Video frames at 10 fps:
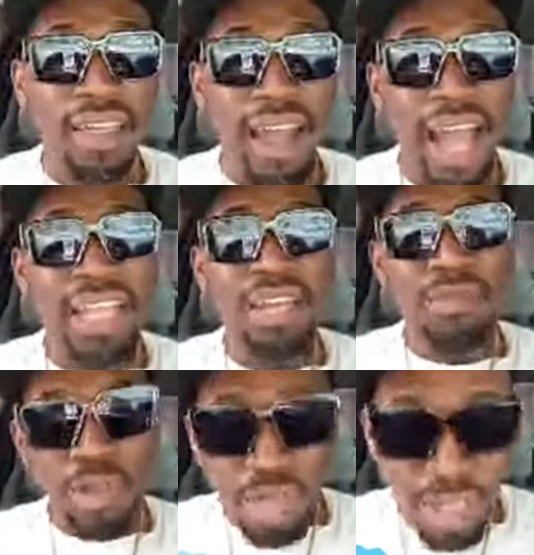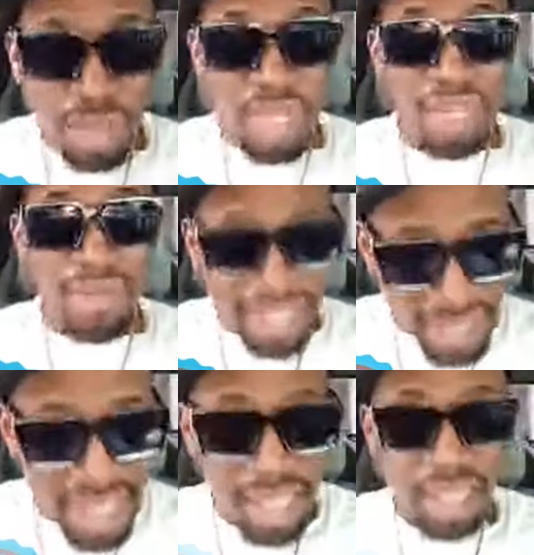And them roses where them a
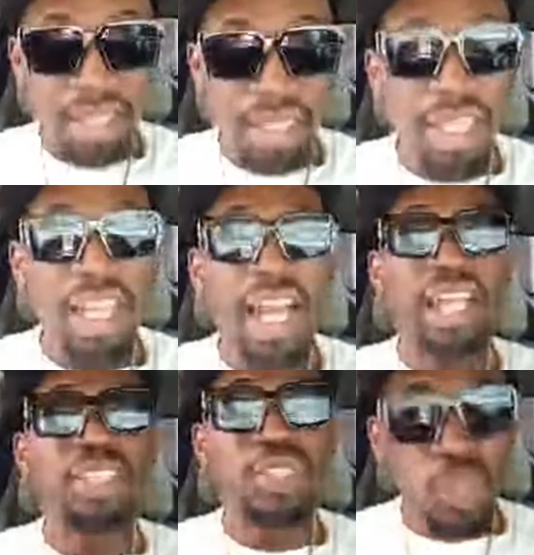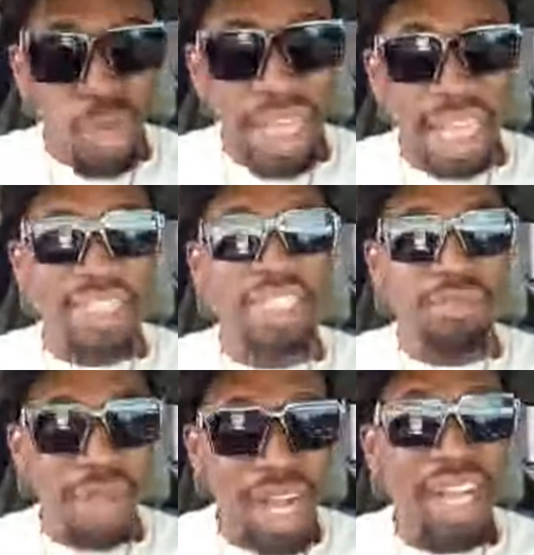sell. And chew in a
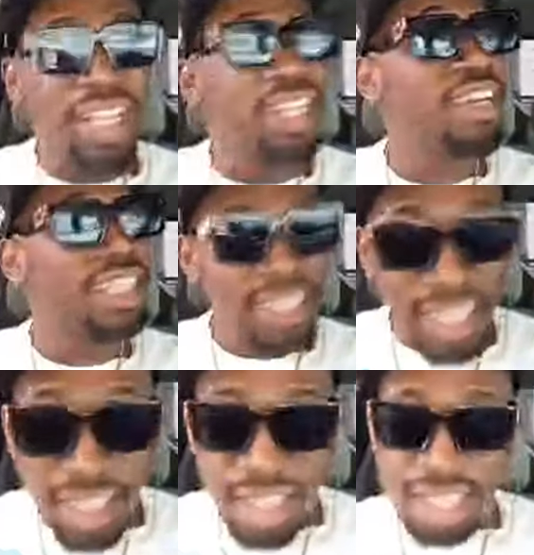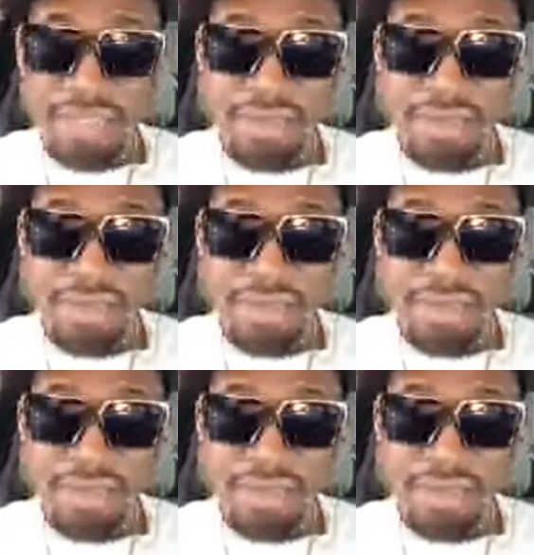jeep back and carry a station.